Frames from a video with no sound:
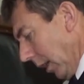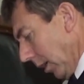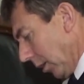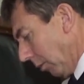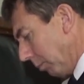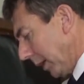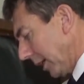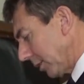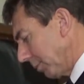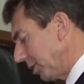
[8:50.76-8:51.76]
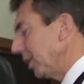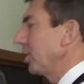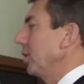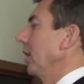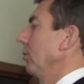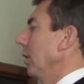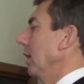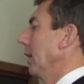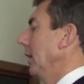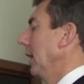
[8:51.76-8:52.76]
complex positioning
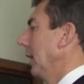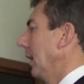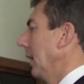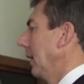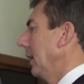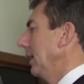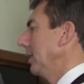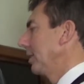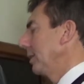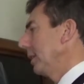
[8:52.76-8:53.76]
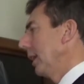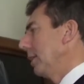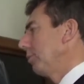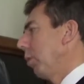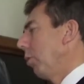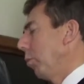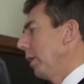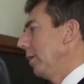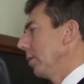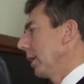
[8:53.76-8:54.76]
really is what
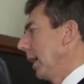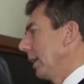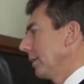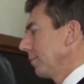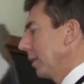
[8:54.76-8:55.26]
we look at